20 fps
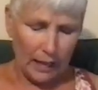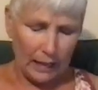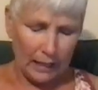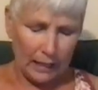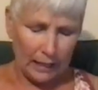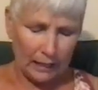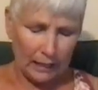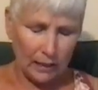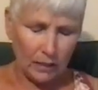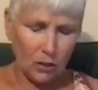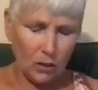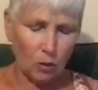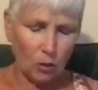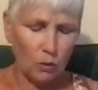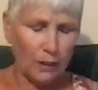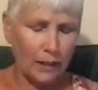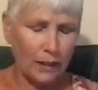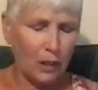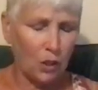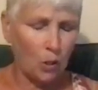It
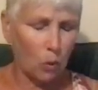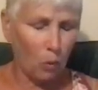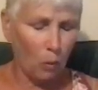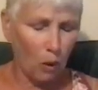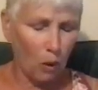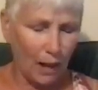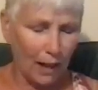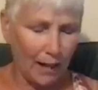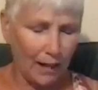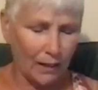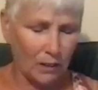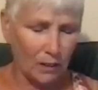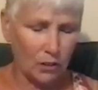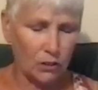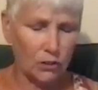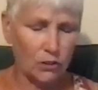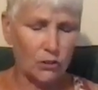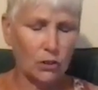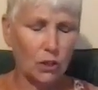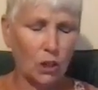
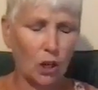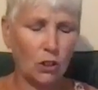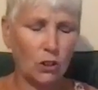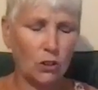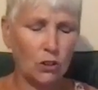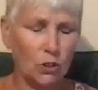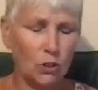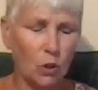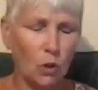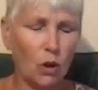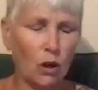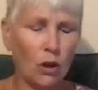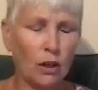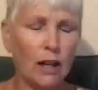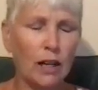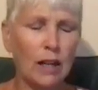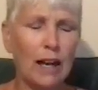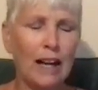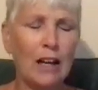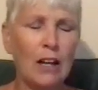requires your
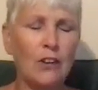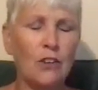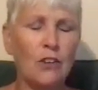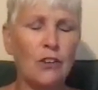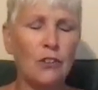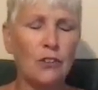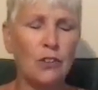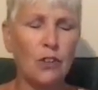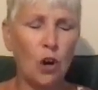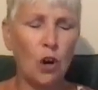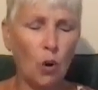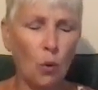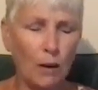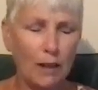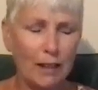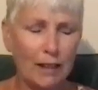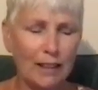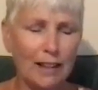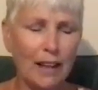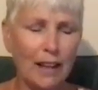
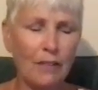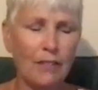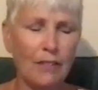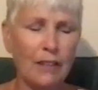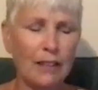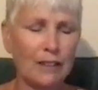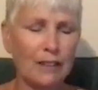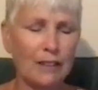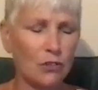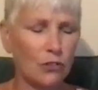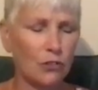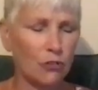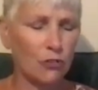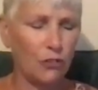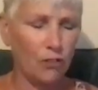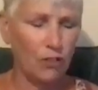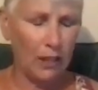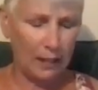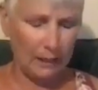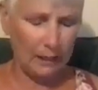knowing that it's
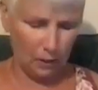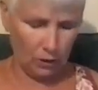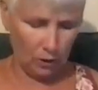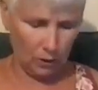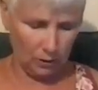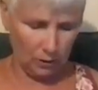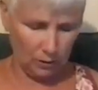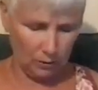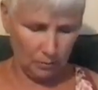there.